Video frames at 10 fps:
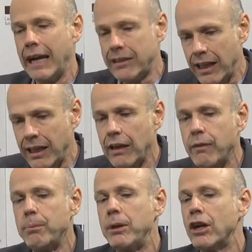think
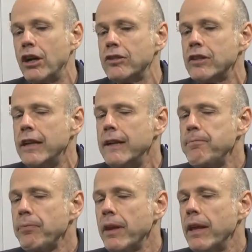because
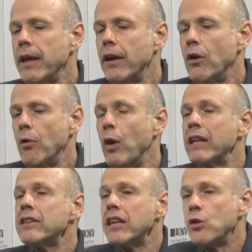
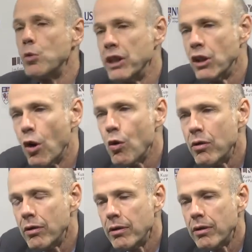one thing we know,
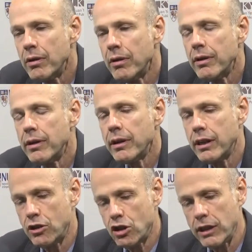
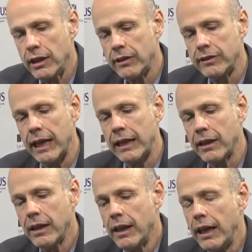Kidjie, is that
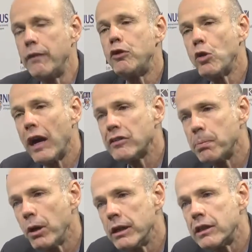if you ask
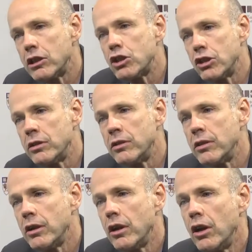politicians
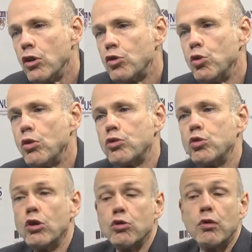
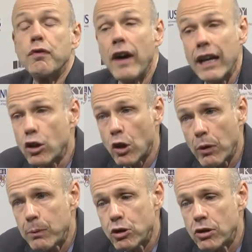to fight
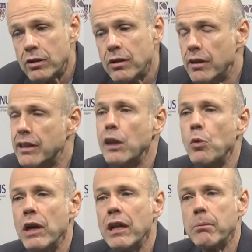corruption, they
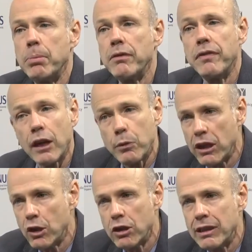will be very
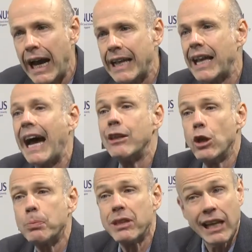good at
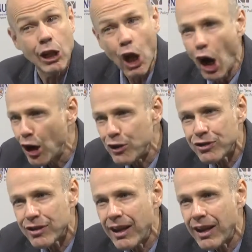adopting laws,